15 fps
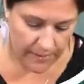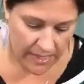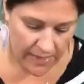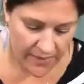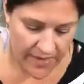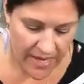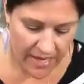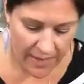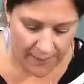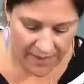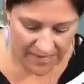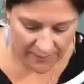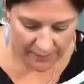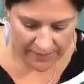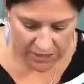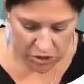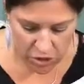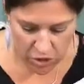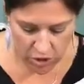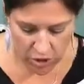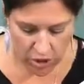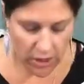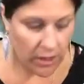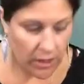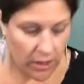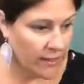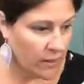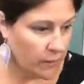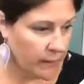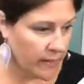I think I made my shirt a
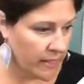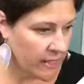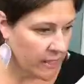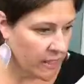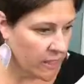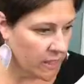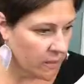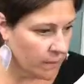little big.